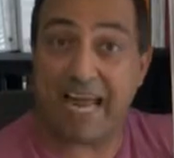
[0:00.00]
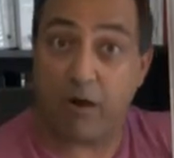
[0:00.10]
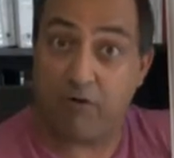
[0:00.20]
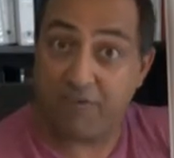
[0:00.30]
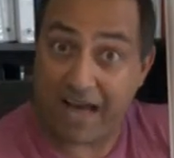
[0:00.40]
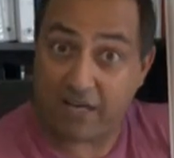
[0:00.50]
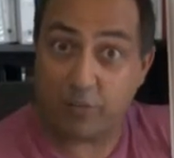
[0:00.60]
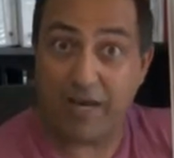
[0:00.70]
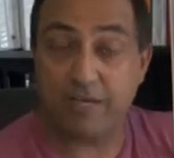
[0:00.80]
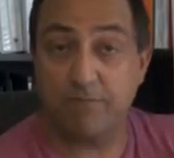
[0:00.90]
now
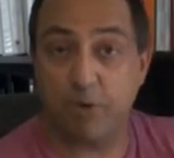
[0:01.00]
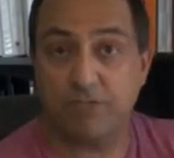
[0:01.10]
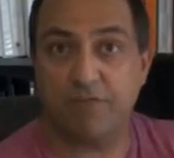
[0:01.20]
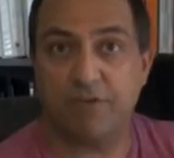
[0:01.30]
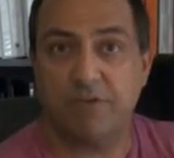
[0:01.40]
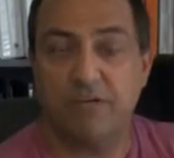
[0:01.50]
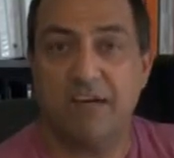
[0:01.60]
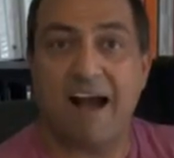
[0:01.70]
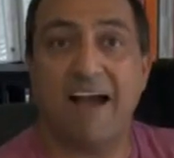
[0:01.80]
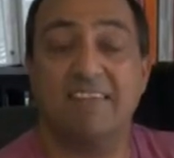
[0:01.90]
evaluated most of you,
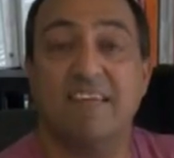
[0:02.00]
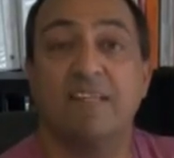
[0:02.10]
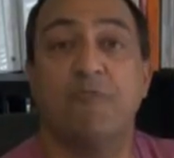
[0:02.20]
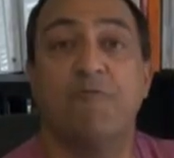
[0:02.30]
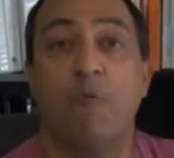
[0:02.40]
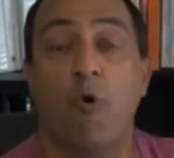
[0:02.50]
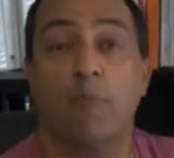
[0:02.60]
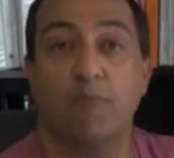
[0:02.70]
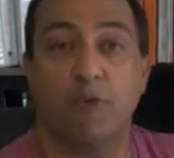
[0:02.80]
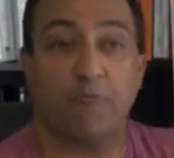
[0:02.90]
I think the
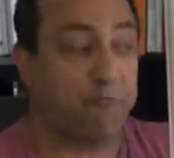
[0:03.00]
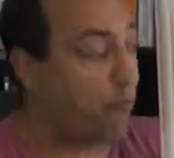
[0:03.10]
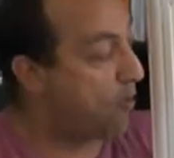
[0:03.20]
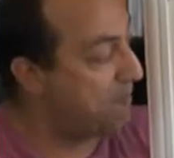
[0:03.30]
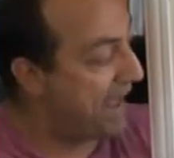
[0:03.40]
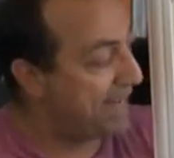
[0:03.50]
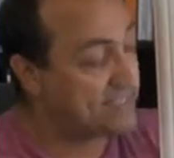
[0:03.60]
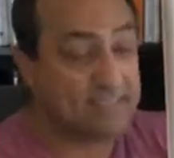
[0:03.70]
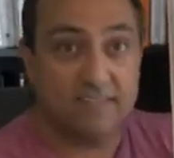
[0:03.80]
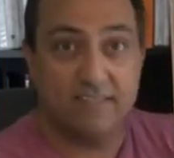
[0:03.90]

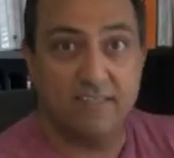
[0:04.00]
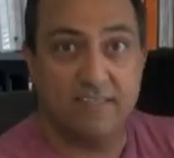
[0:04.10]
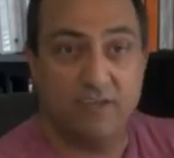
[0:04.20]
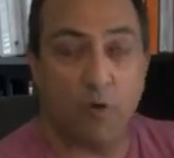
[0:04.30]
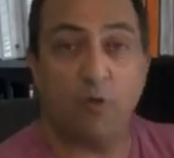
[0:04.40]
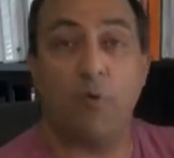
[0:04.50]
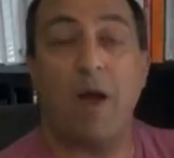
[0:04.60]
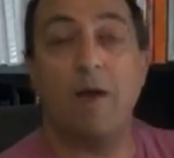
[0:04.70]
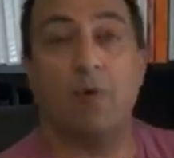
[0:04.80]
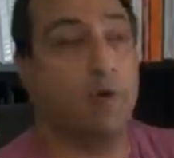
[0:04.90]
format, or the
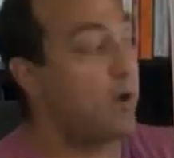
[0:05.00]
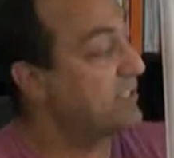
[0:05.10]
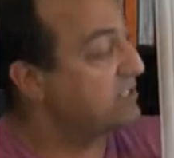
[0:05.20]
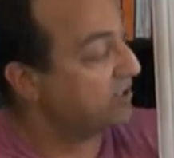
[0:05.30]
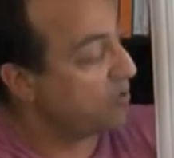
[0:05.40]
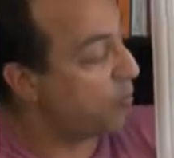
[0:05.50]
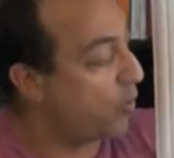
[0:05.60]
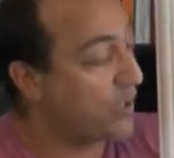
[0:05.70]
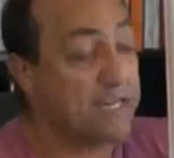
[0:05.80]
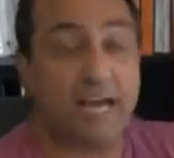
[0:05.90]
way we're going to
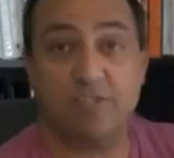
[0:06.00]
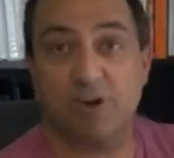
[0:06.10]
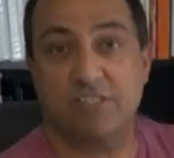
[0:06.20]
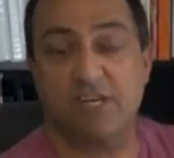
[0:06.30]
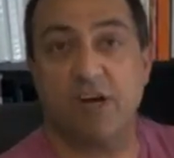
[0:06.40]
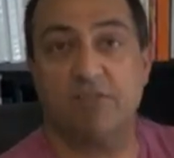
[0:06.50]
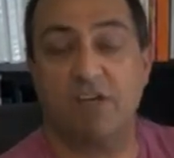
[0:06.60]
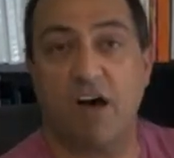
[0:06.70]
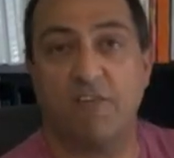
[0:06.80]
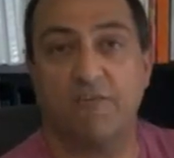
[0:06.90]
organize ourselves
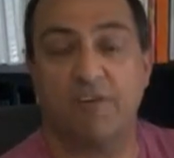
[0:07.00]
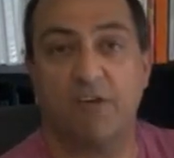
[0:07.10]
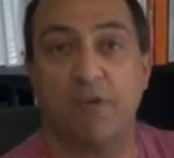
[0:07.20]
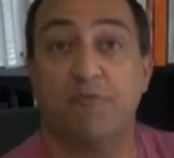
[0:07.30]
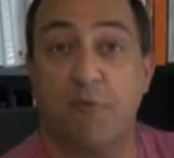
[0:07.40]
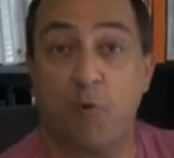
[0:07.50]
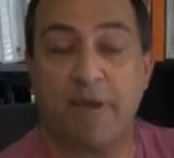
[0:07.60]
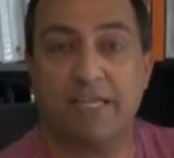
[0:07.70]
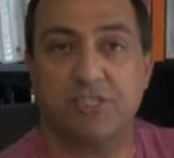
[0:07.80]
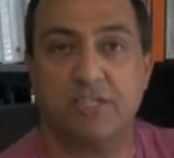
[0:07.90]
on the field, the
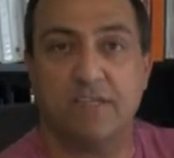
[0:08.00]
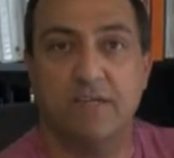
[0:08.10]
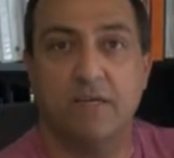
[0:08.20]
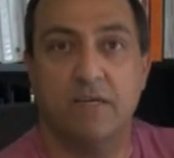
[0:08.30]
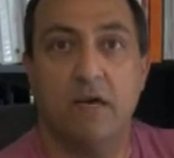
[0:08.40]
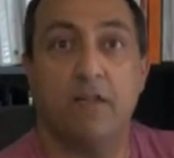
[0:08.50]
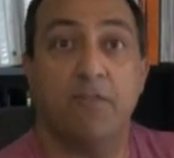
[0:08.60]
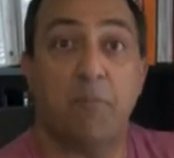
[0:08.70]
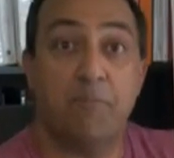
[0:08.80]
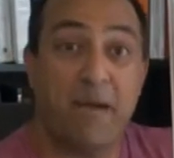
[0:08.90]
formation,
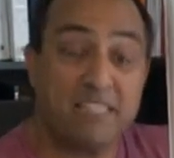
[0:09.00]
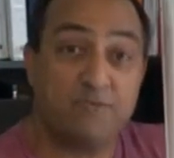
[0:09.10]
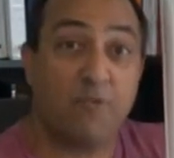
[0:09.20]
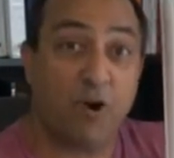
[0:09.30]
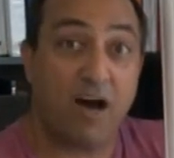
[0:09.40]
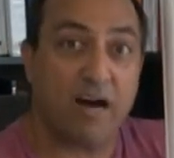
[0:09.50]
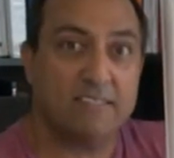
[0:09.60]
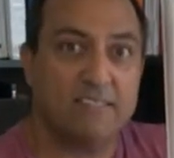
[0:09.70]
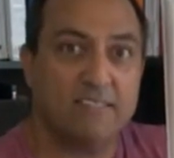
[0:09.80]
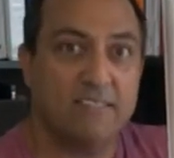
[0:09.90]
the best for
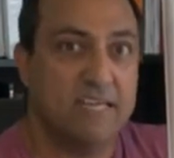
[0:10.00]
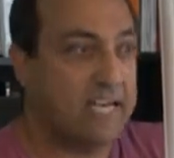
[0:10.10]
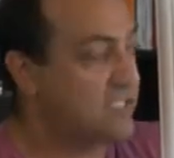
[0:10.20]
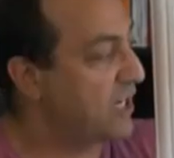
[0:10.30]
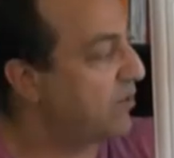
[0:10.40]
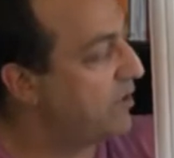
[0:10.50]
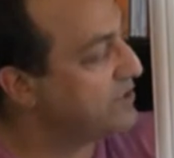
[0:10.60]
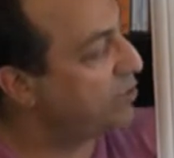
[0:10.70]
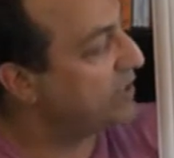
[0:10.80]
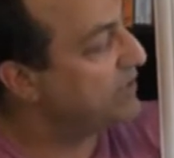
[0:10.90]
us is
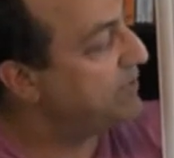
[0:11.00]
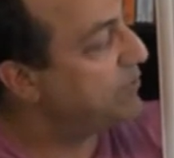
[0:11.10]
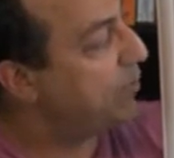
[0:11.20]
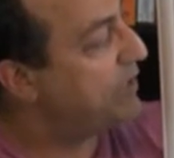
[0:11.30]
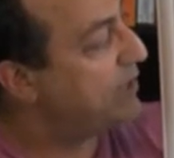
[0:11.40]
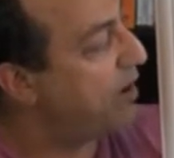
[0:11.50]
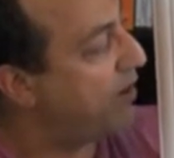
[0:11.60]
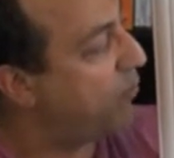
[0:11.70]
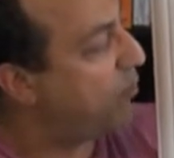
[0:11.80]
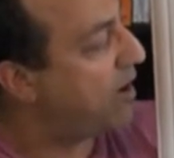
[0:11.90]
going to be what we
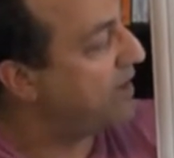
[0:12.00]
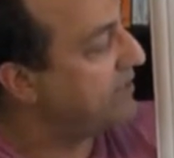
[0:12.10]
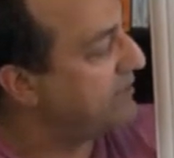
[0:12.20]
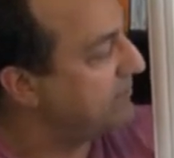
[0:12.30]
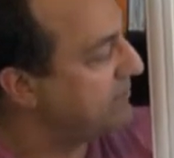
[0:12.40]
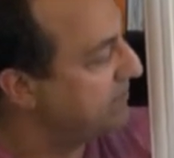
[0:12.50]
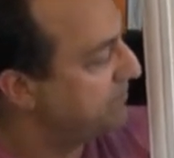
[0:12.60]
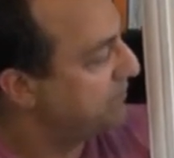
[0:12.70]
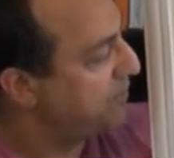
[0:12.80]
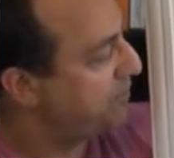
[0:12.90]
call a
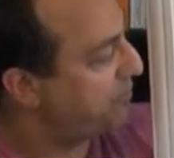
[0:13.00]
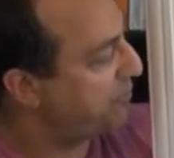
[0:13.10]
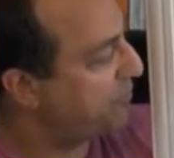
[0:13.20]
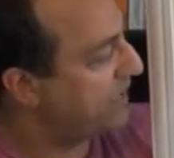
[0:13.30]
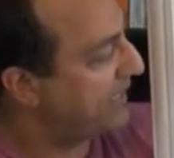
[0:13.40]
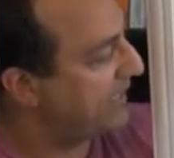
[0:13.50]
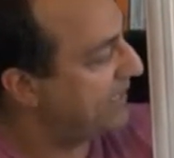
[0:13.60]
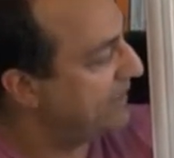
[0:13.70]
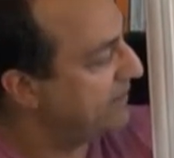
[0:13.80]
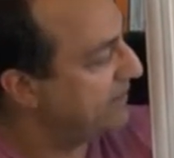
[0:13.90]
1-3-2.